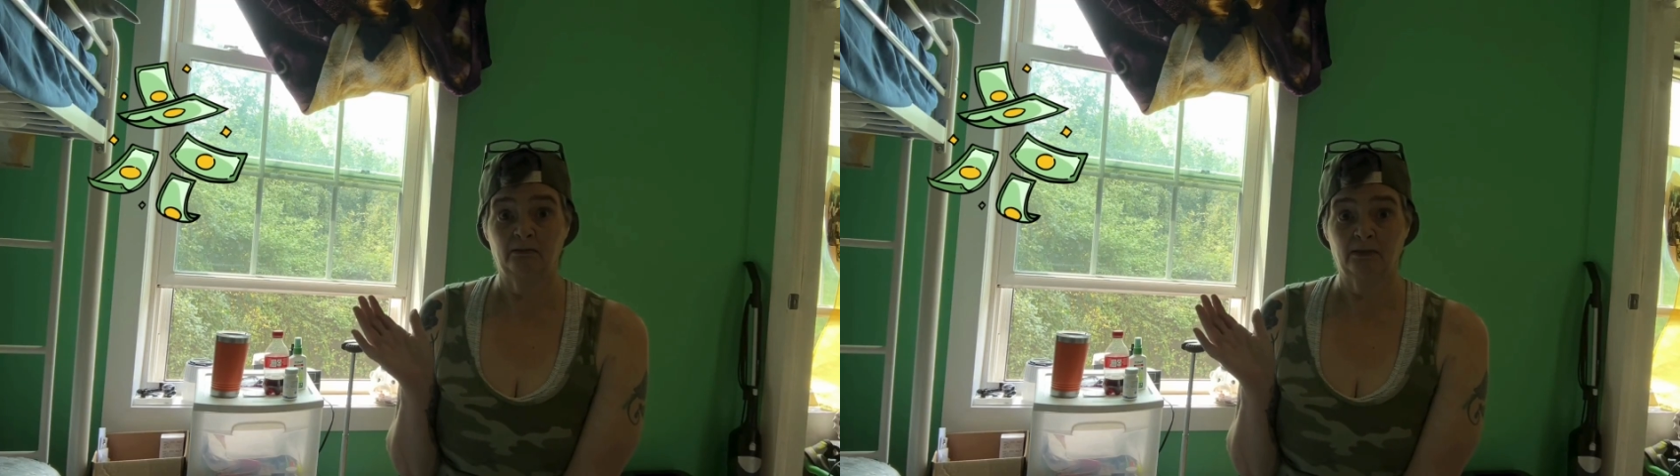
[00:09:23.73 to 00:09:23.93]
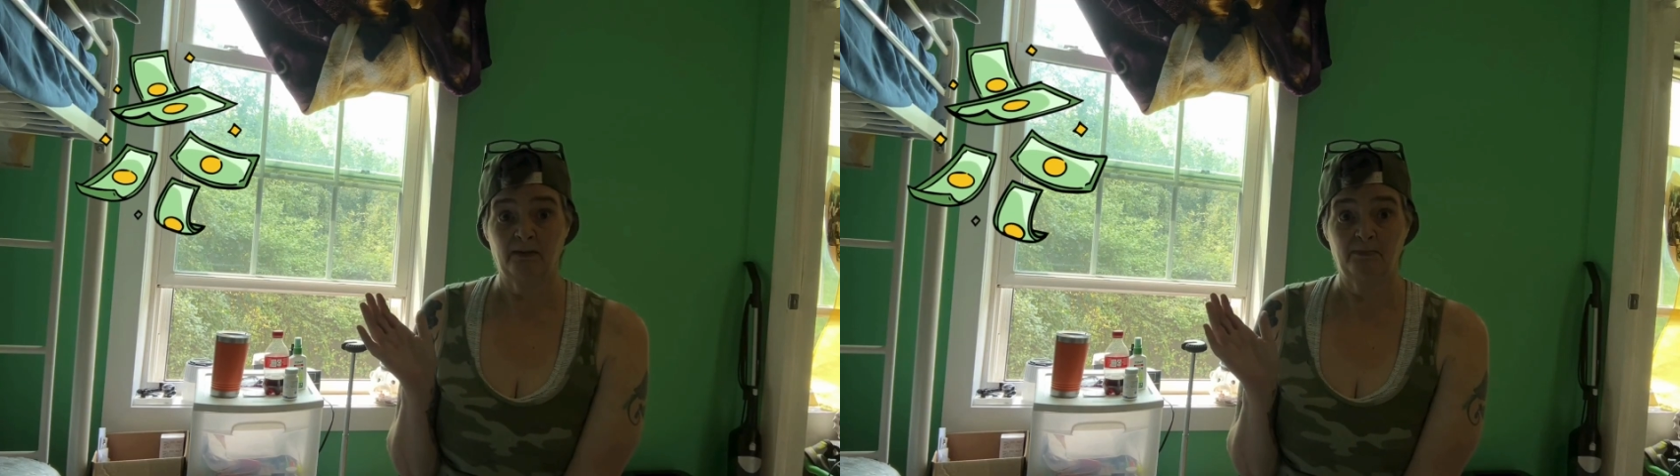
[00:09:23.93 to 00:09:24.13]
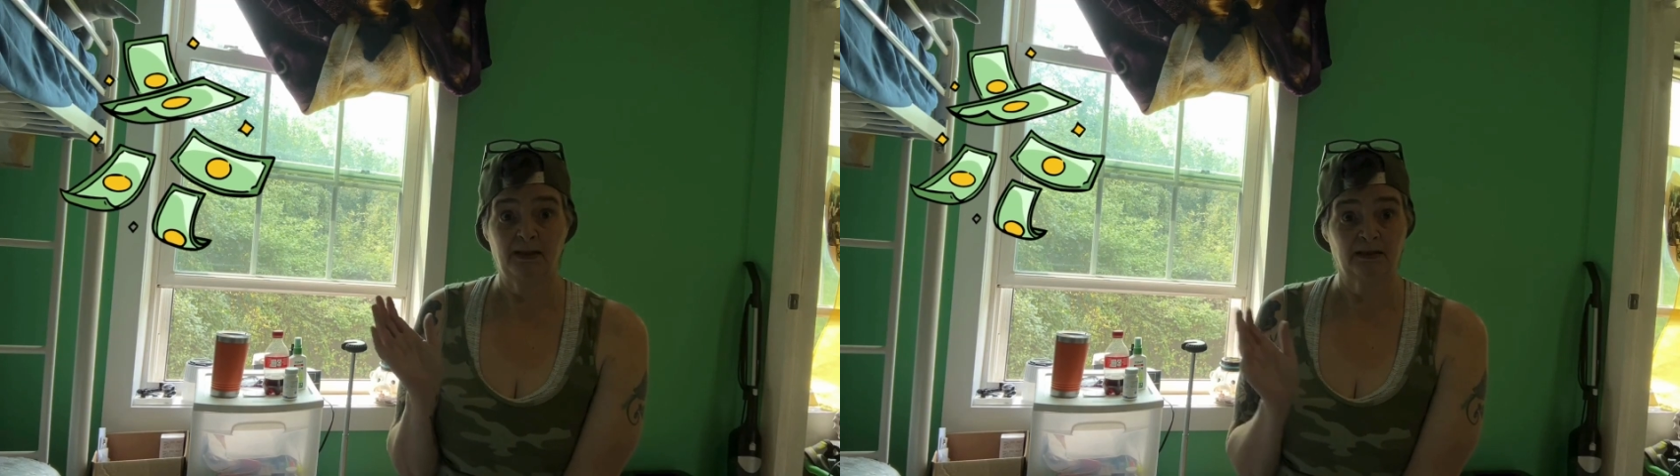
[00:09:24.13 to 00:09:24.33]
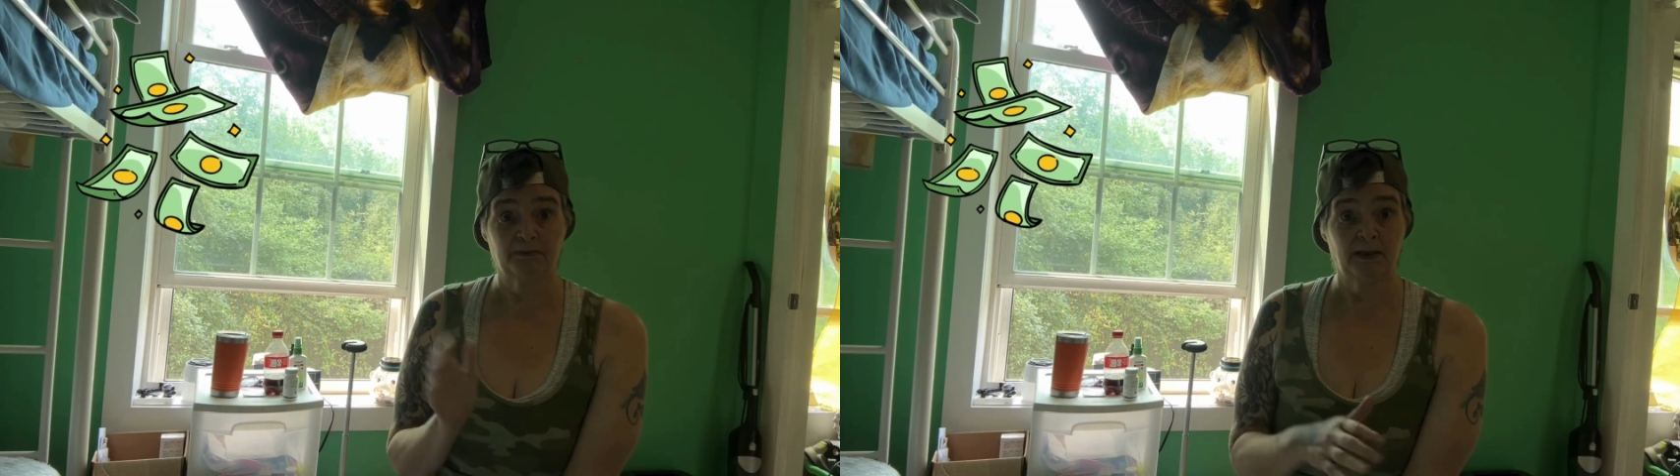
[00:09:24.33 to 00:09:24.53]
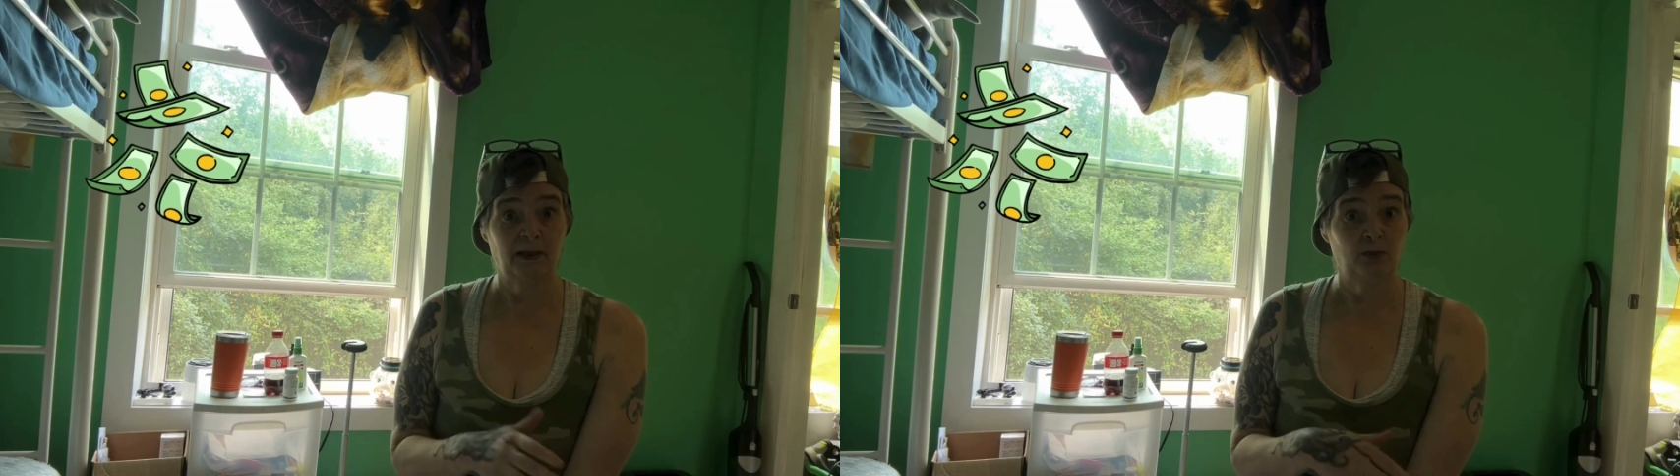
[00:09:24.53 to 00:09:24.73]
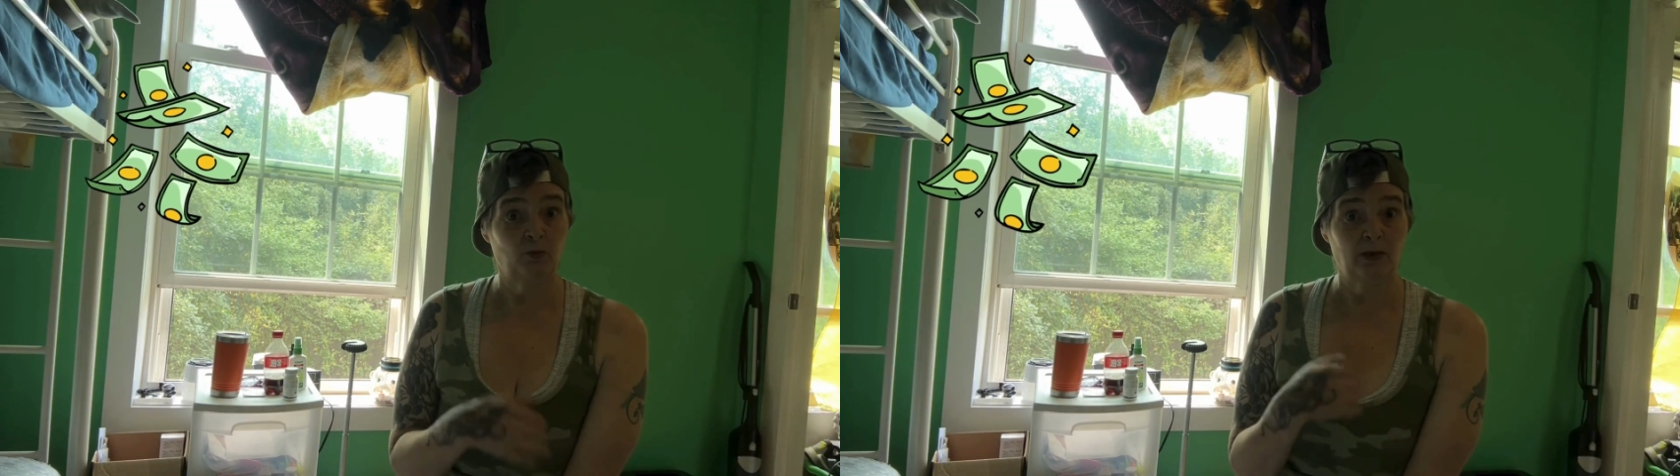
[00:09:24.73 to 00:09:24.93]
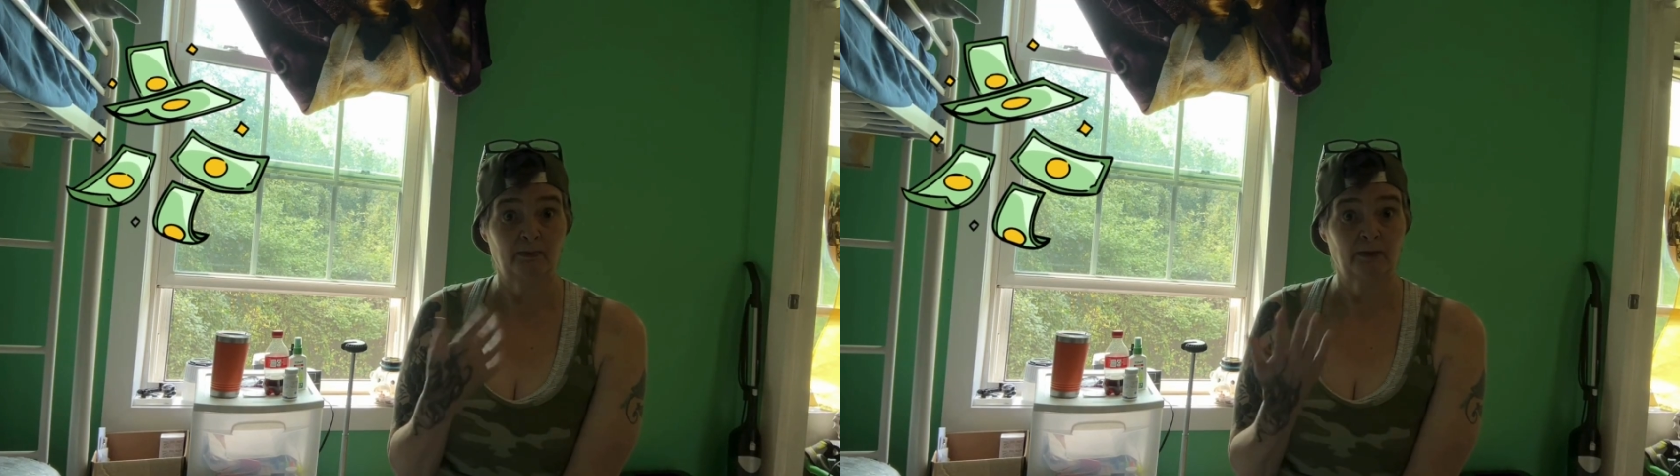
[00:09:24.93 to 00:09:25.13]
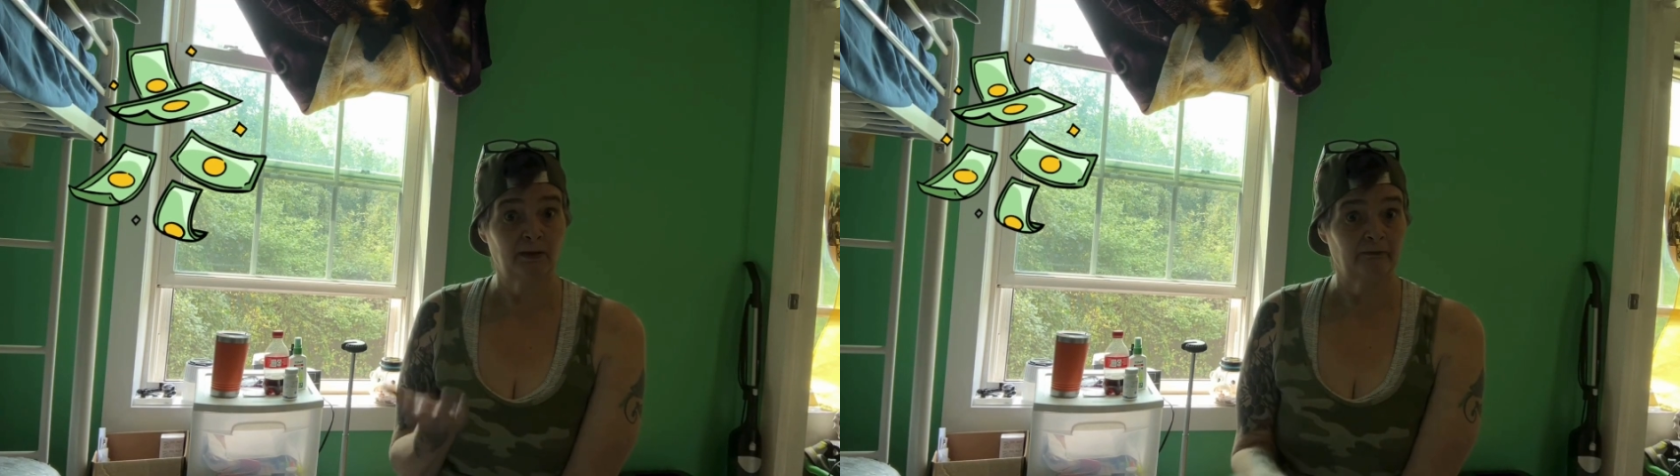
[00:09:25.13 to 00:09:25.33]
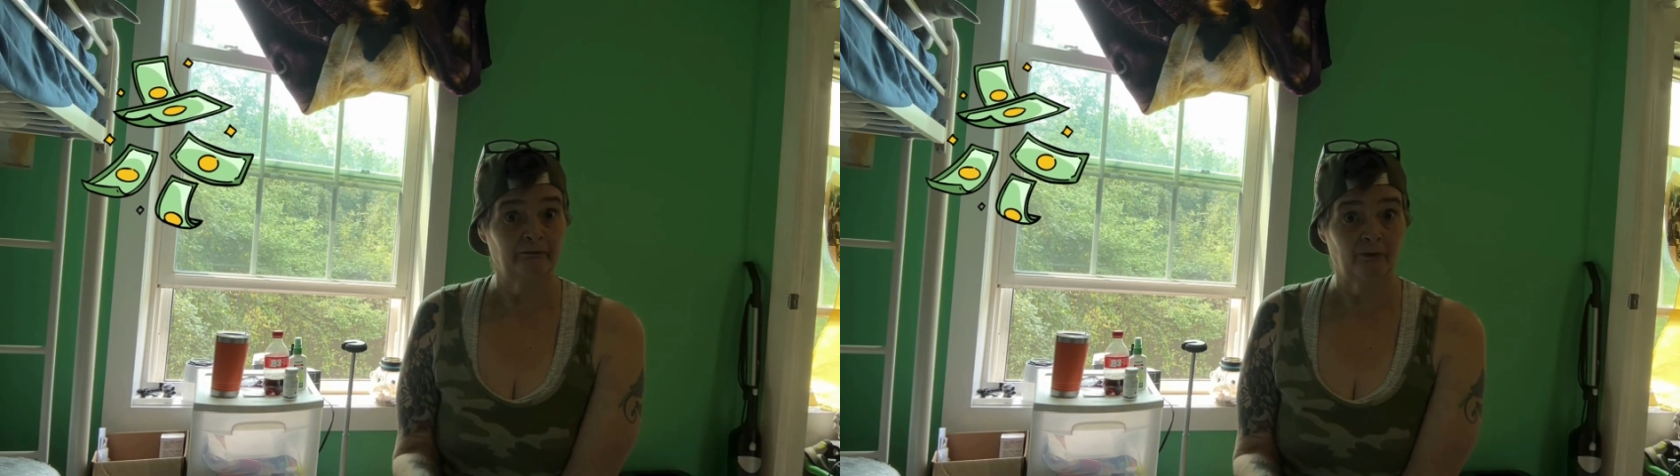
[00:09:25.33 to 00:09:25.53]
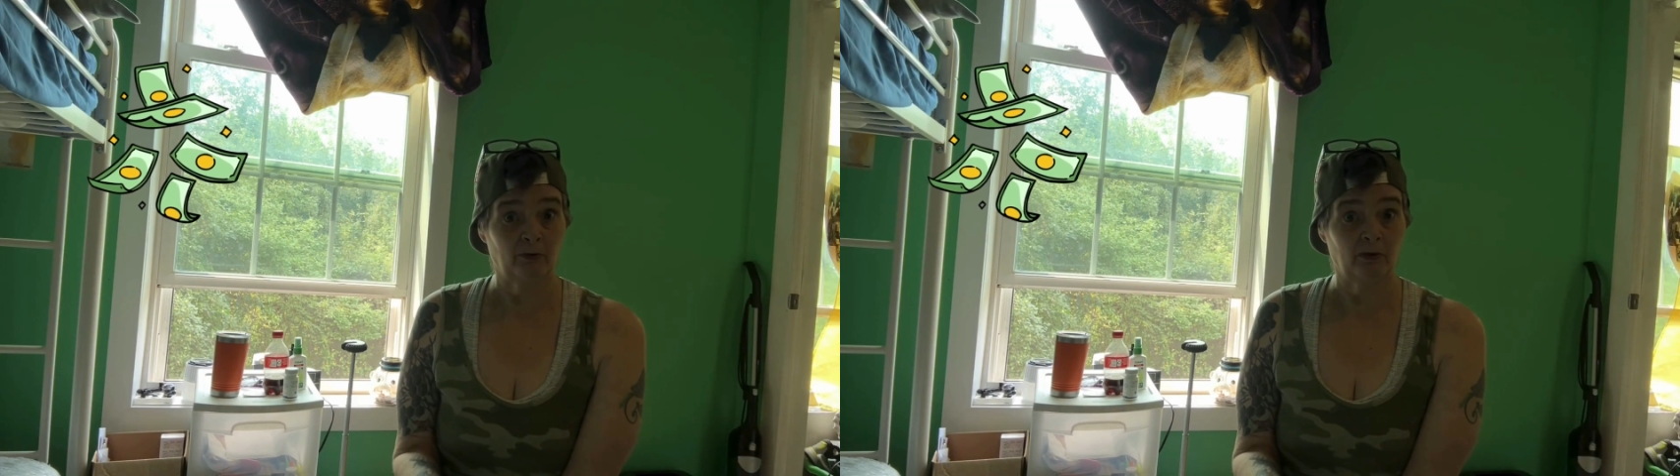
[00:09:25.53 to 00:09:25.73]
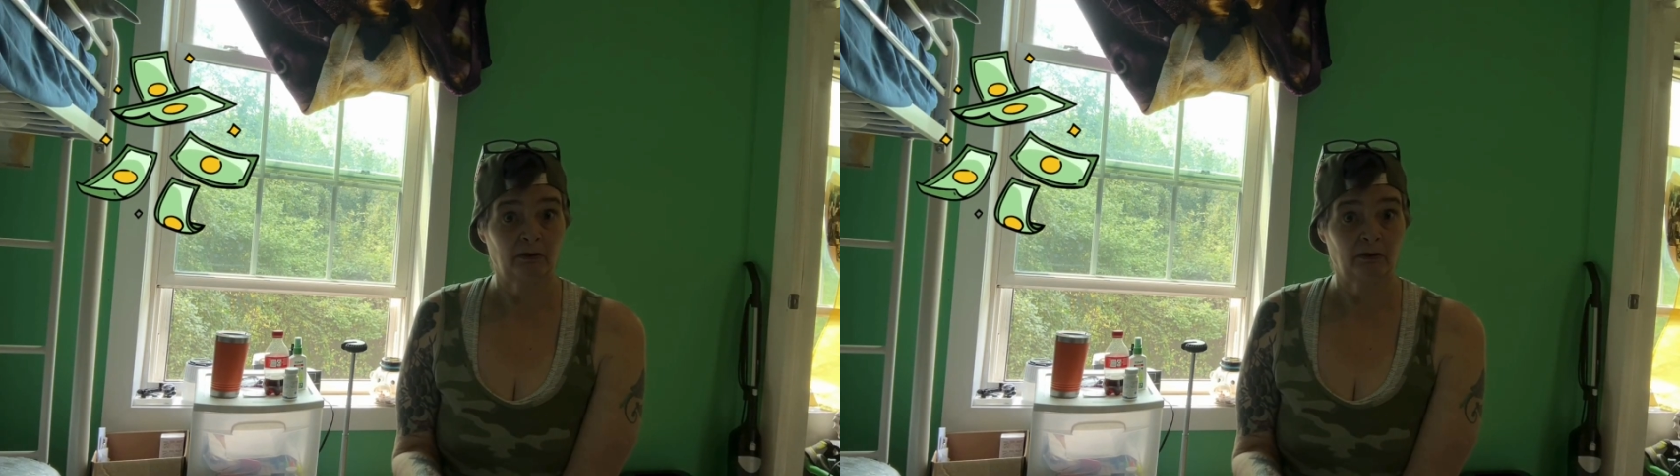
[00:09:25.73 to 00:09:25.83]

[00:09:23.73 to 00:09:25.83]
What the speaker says: Let me explain what I'm looking for.